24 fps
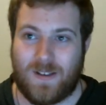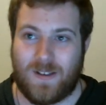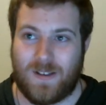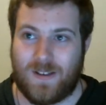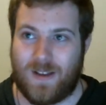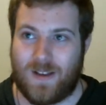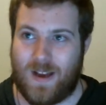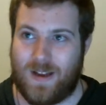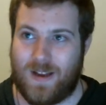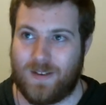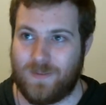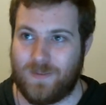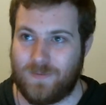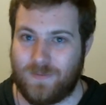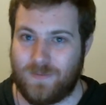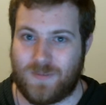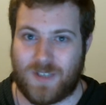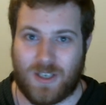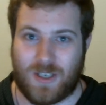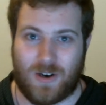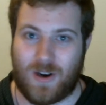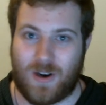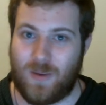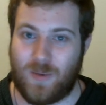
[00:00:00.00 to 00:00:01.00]
And
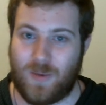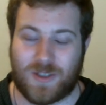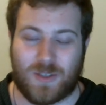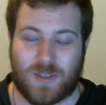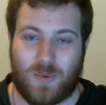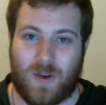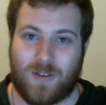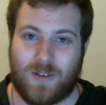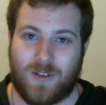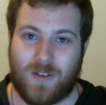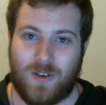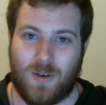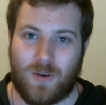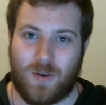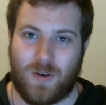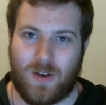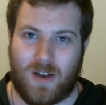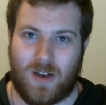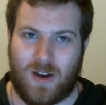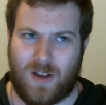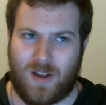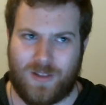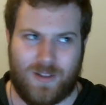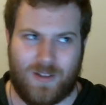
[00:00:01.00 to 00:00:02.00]
Tyrion was the one to do it,
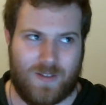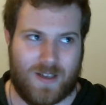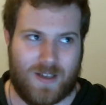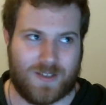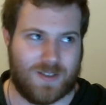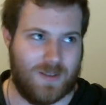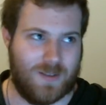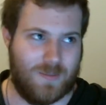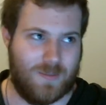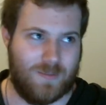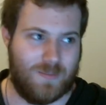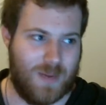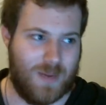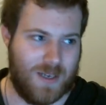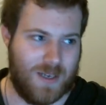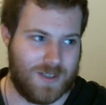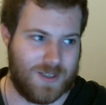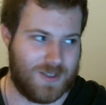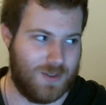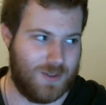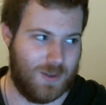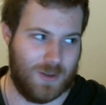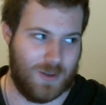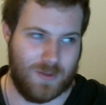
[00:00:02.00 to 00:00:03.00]
and I think that's the best
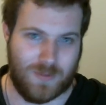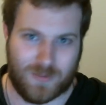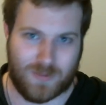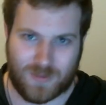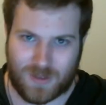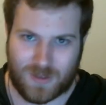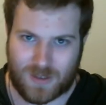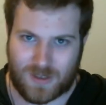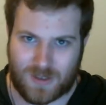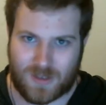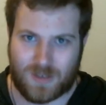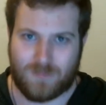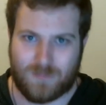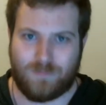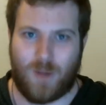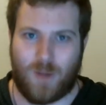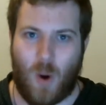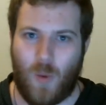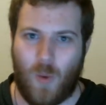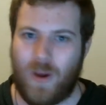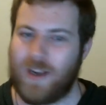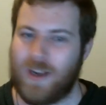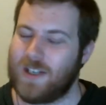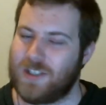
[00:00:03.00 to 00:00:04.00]
sort of
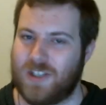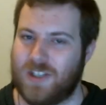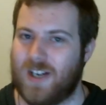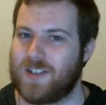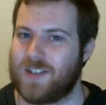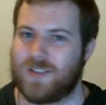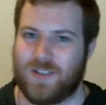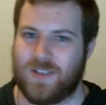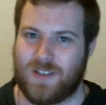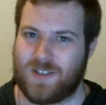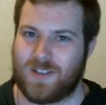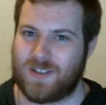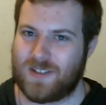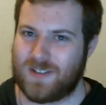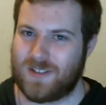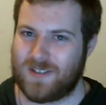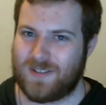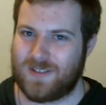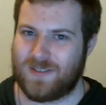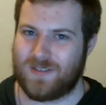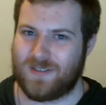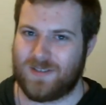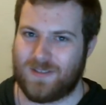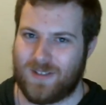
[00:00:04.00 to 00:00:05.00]
poetic justice
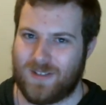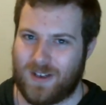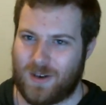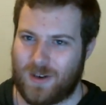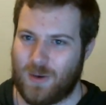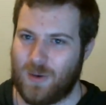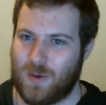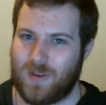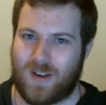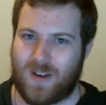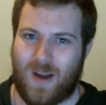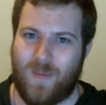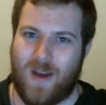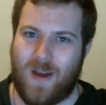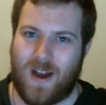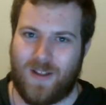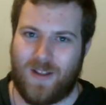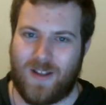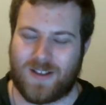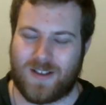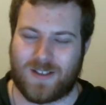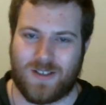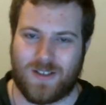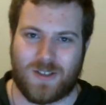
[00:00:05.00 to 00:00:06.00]
that could have come out of
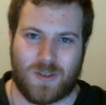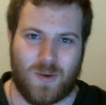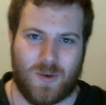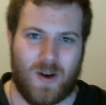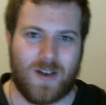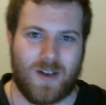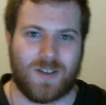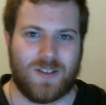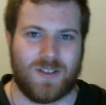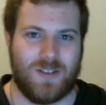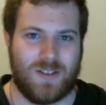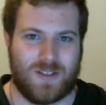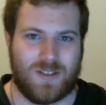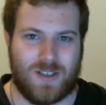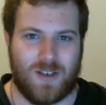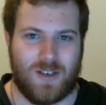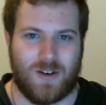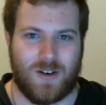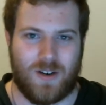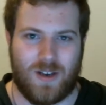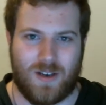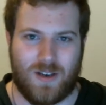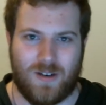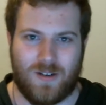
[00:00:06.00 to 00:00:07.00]
that situation, that
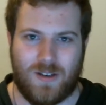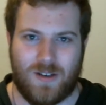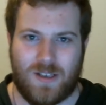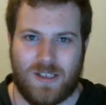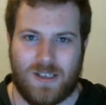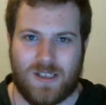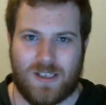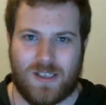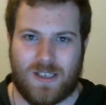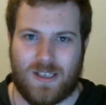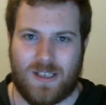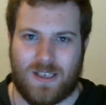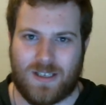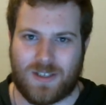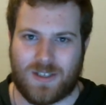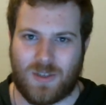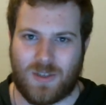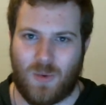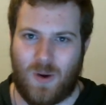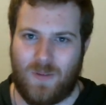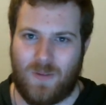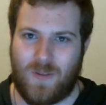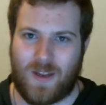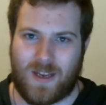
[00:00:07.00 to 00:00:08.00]
Tyrion is the
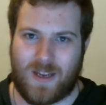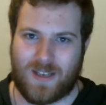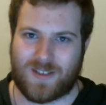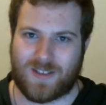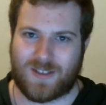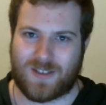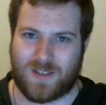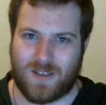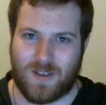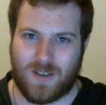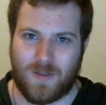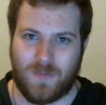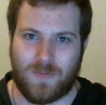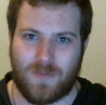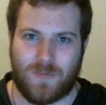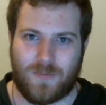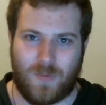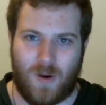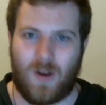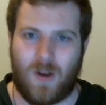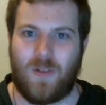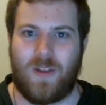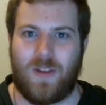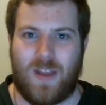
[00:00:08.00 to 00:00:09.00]
one that gets to
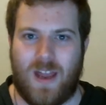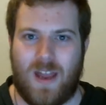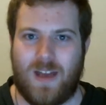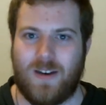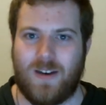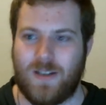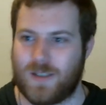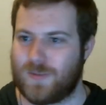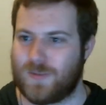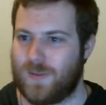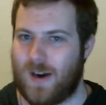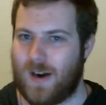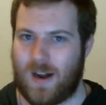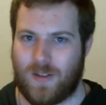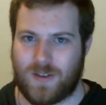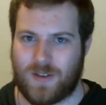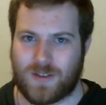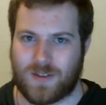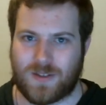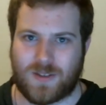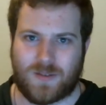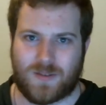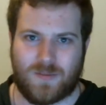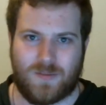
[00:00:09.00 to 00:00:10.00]
finally end his
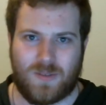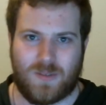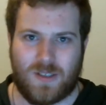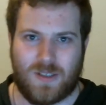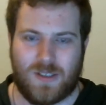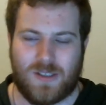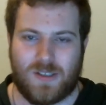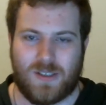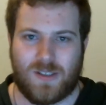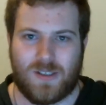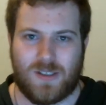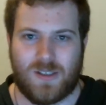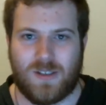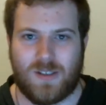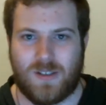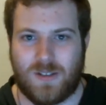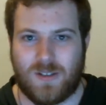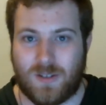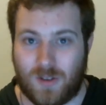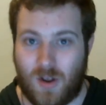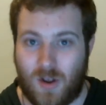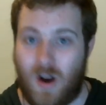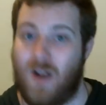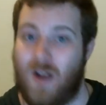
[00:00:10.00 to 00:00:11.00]
father's
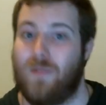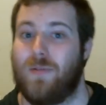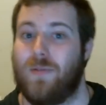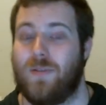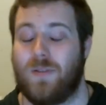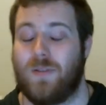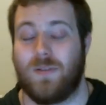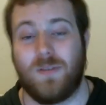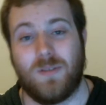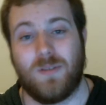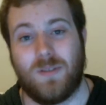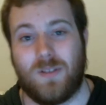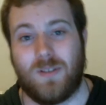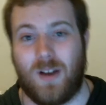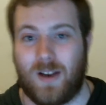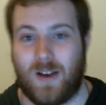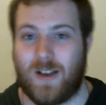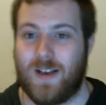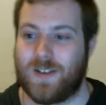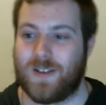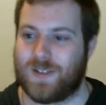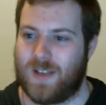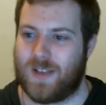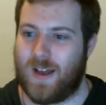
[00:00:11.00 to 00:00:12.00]
life, I
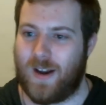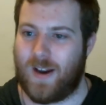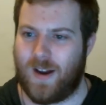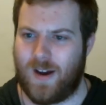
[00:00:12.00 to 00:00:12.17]
guess. And